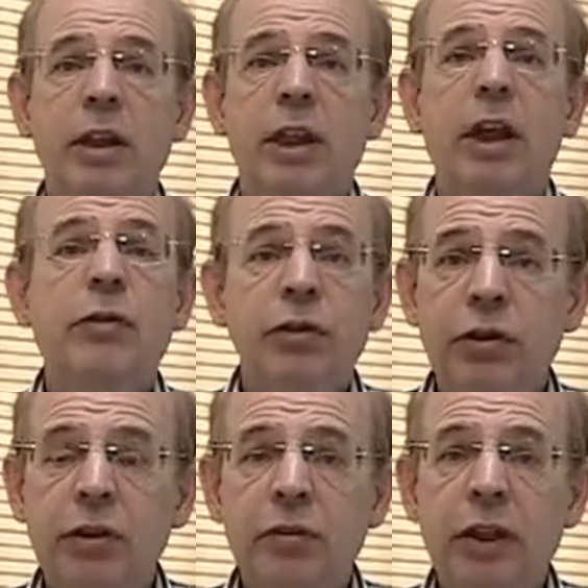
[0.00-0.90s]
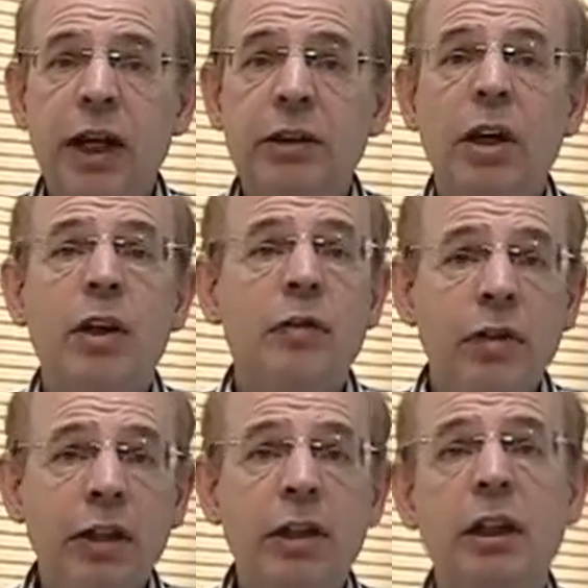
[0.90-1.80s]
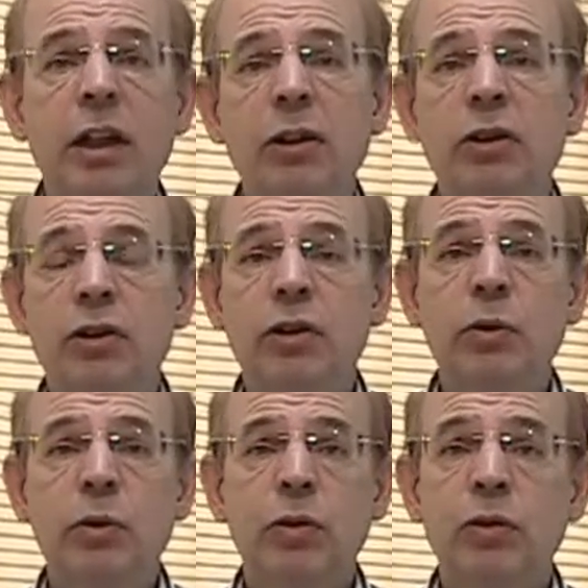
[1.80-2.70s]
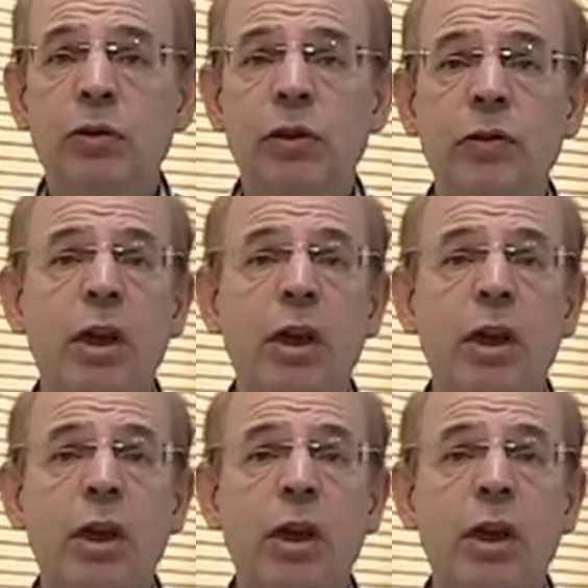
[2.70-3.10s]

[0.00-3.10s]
If you're in a flat, find out how you turn your water off.